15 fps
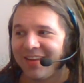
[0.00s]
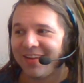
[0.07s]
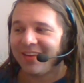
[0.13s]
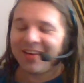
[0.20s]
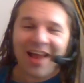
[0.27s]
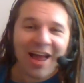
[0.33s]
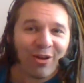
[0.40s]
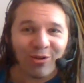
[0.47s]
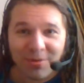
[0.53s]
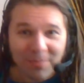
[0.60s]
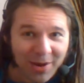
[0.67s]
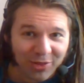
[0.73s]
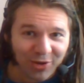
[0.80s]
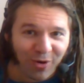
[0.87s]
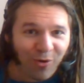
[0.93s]
not only am
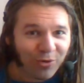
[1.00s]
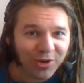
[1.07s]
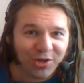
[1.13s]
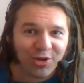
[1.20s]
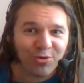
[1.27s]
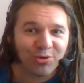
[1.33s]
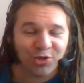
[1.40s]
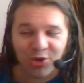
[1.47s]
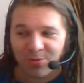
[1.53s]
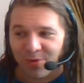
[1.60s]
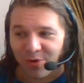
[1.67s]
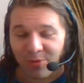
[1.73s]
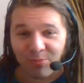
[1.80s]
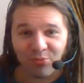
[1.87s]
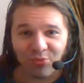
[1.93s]
I the only
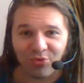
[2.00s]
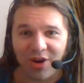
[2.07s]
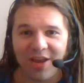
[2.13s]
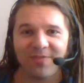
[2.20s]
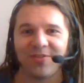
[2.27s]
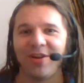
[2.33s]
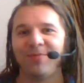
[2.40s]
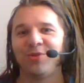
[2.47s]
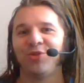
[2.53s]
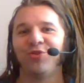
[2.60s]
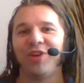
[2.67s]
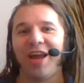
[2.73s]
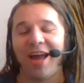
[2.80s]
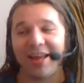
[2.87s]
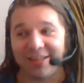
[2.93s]
YouTuber brave enough to
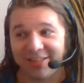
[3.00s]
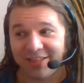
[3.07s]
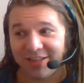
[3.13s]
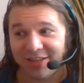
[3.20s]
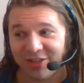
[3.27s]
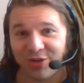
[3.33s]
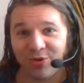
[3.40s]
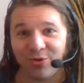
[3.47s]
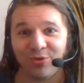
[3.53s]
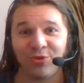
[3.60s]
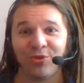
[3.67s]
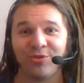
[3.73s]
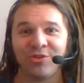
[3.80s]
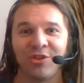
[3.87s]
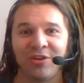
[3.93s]
react to
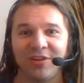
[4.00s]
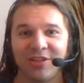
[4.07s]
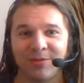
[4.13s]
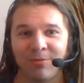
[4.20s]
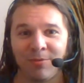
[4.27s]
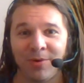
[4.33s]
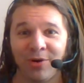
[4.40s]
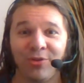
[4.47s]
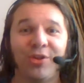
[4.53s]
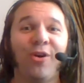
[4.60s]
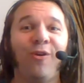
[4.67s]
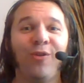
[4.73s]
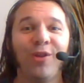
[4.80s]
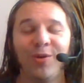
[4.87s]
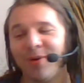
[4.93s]
Cruise and the Mobile, the
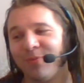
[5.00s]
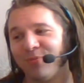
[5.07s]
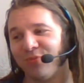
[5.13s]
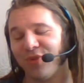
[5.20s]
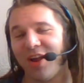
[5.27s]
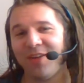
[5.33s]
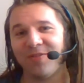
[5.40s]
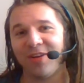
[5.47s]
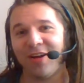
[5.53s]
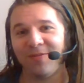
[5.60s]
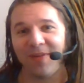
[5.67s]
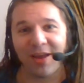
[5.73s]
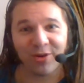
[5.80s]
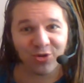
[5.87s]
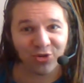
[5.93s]
only one brave enough
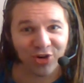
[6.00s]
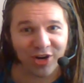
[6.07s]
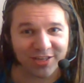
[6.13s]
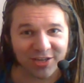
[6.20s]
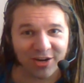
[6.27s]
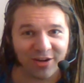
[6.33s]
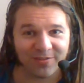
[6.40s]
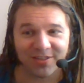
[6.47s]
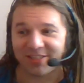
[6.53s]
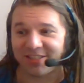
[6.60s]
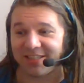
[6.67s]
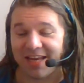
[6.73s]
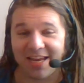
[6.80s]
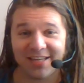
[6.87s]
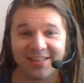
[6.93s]
and correct enough to
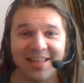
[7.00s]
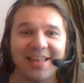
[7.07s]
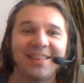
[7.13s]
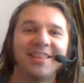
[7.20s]
state that